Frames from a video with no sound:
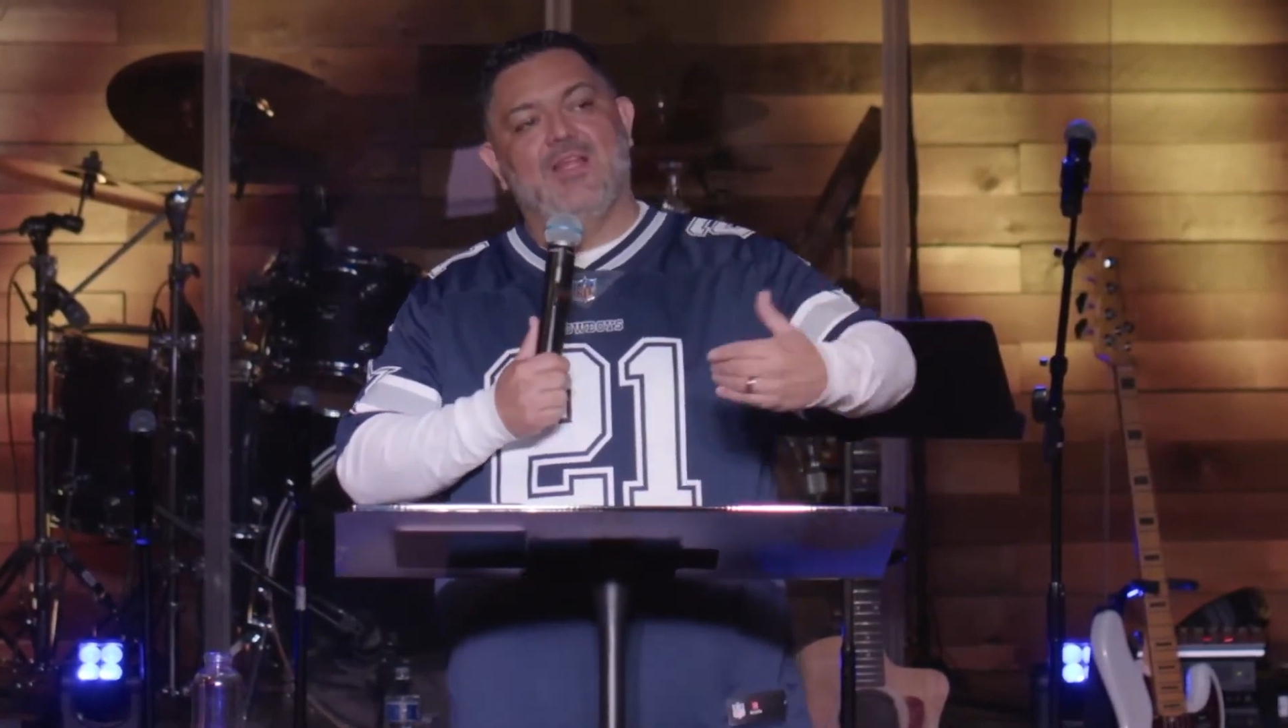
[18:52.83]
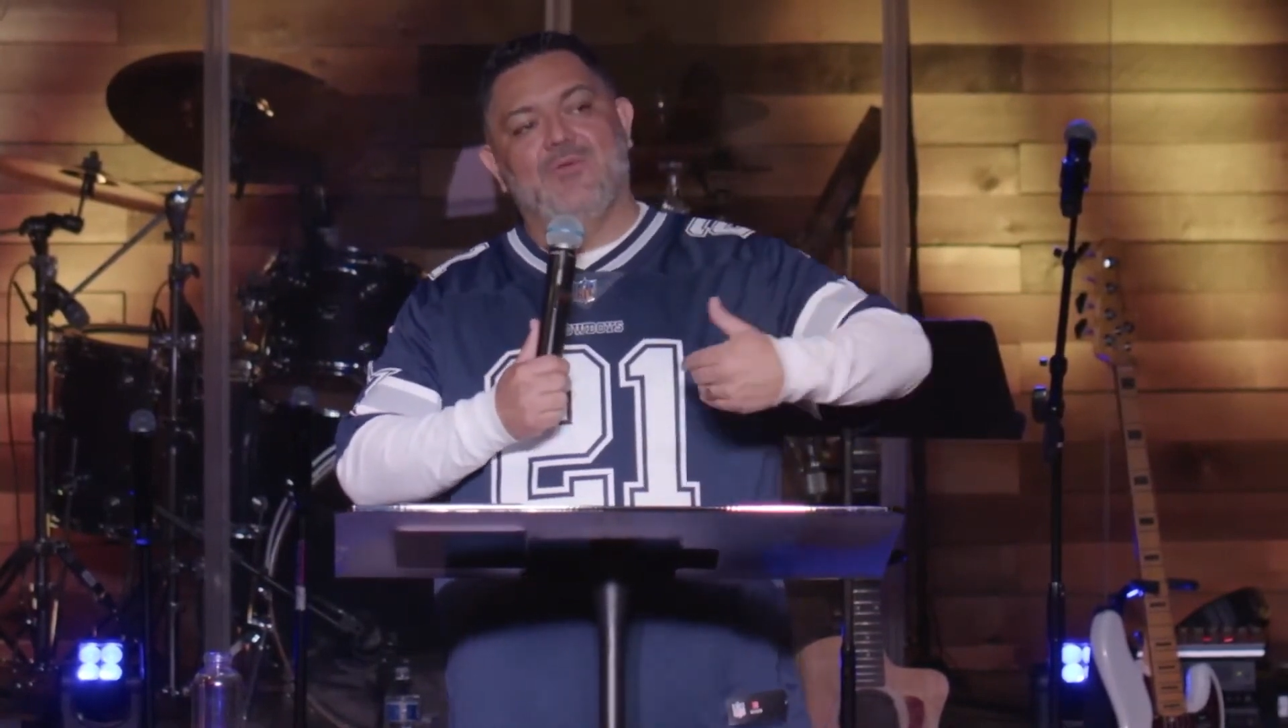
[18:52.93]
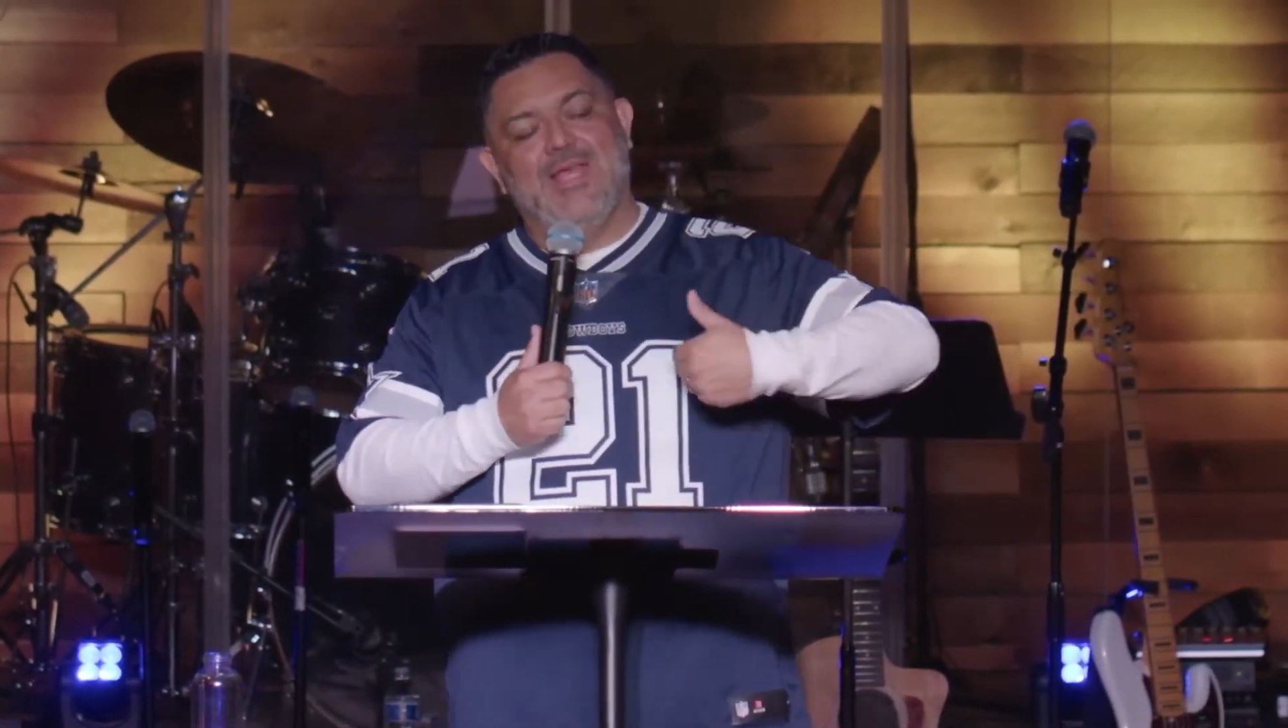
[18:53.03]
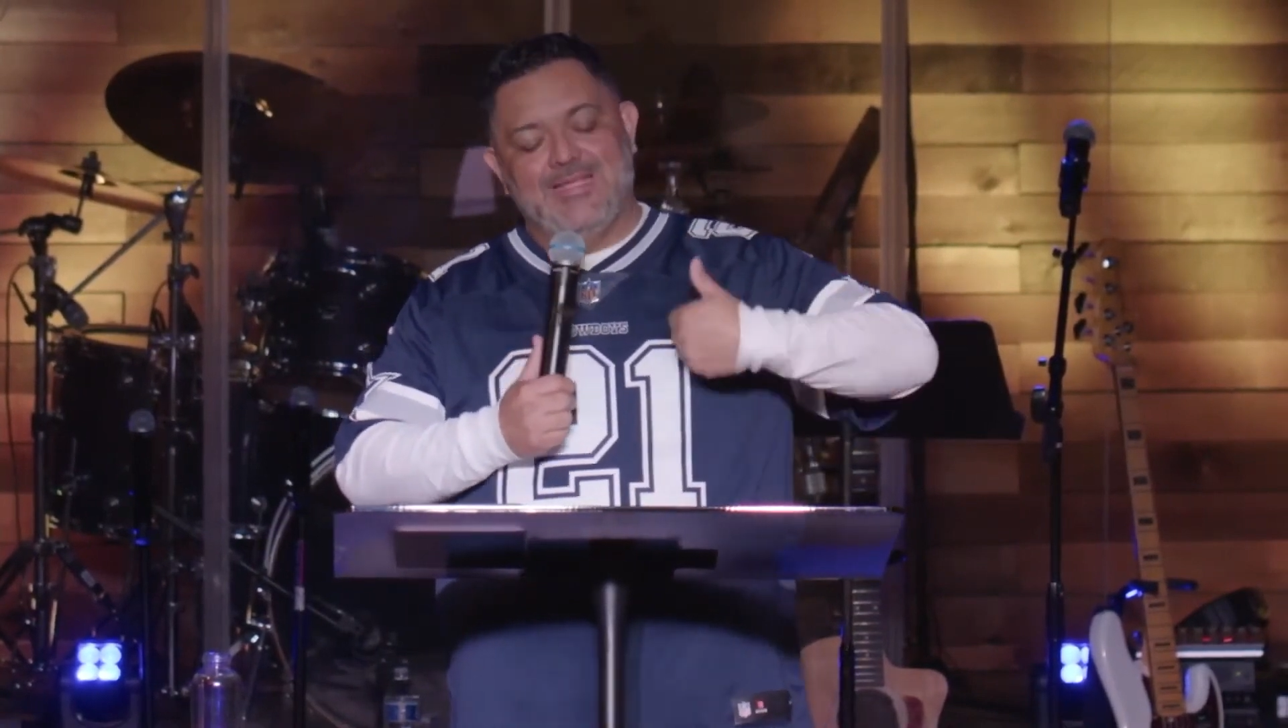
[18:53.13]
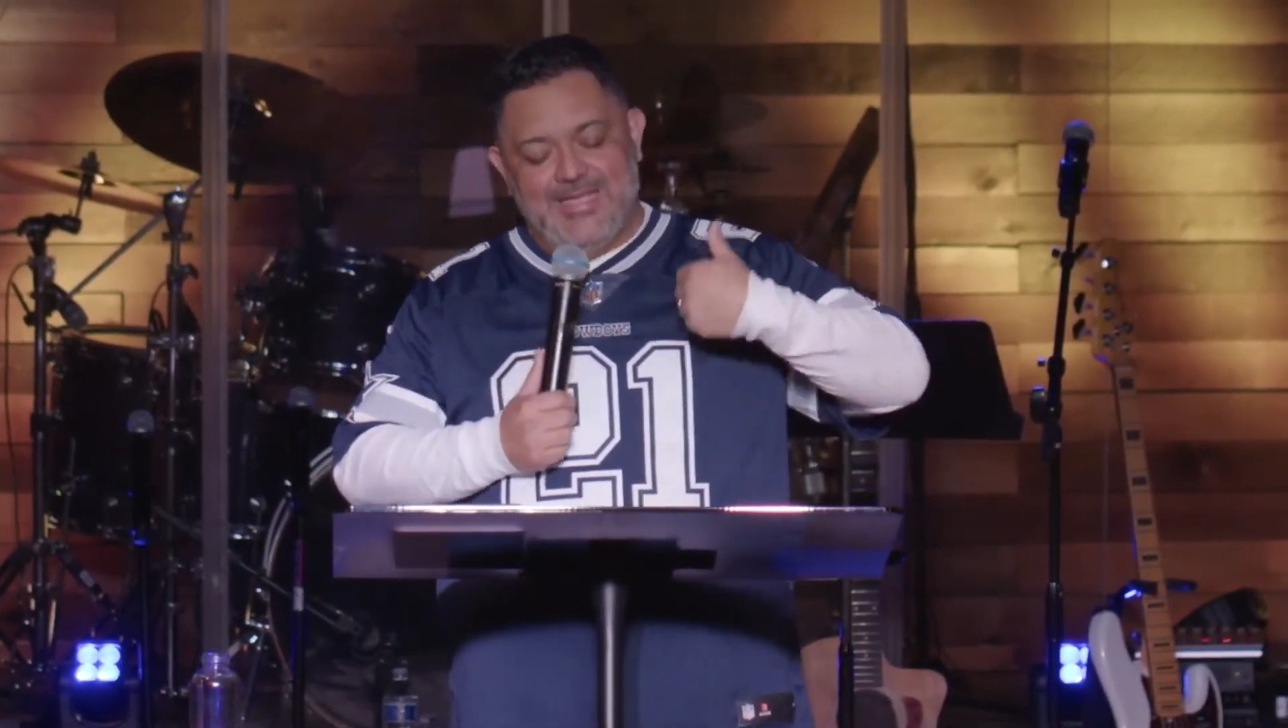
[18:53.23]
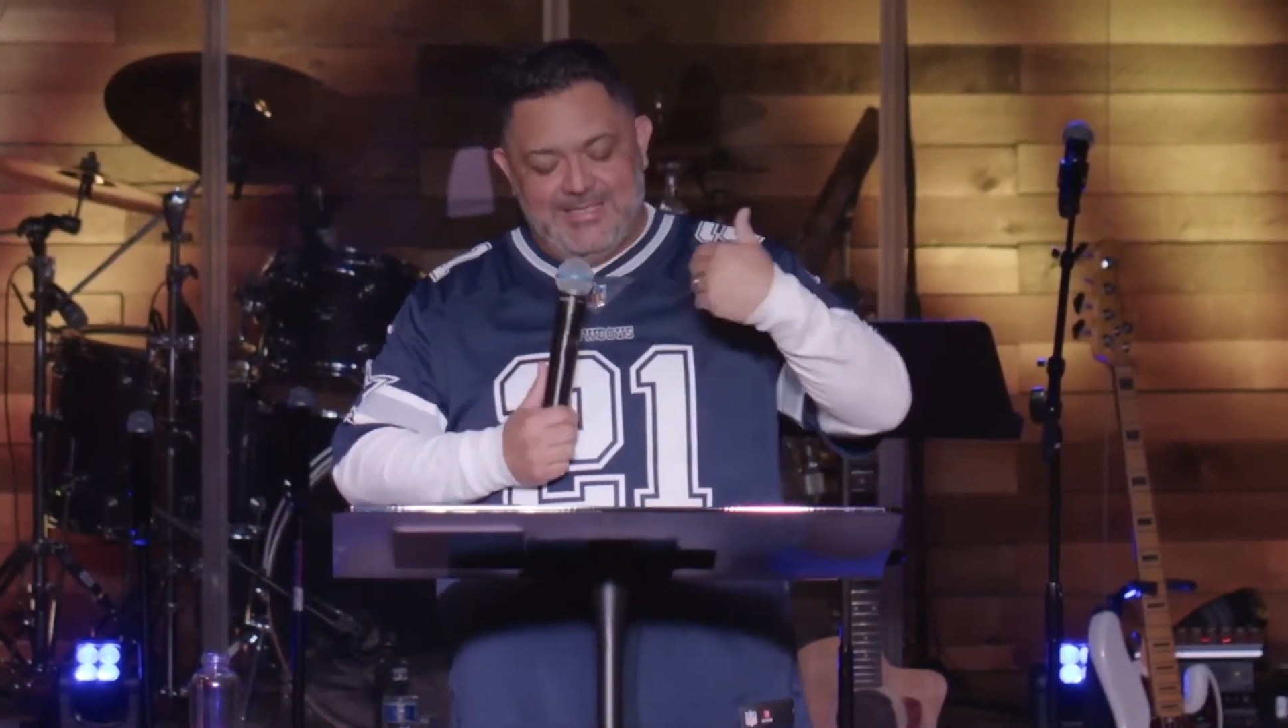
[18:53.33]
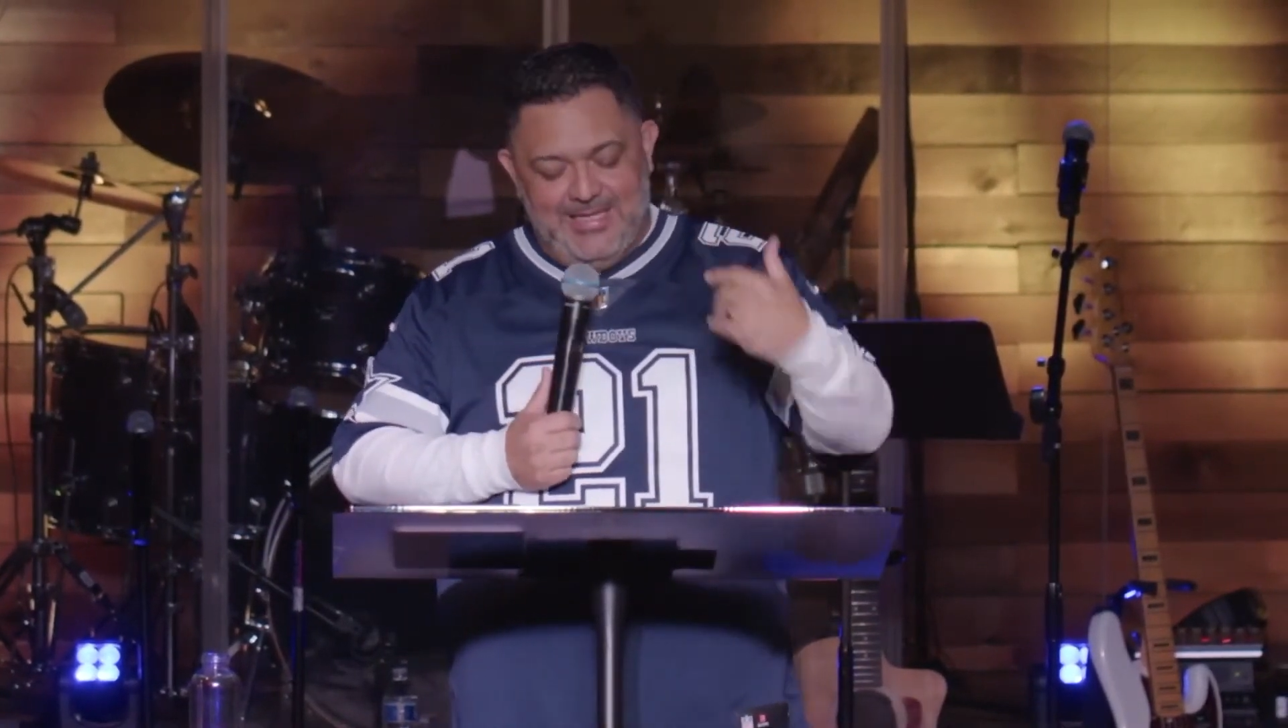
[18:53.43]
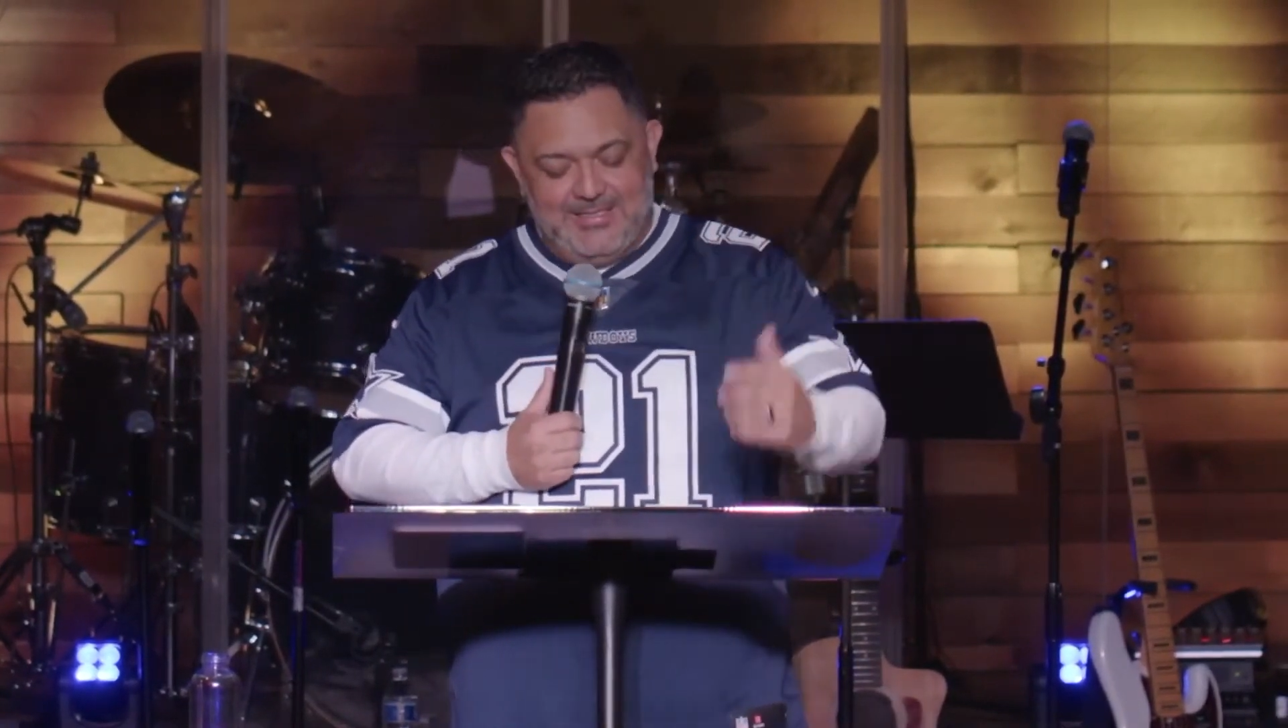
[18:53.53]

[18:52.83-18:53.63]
We can't take that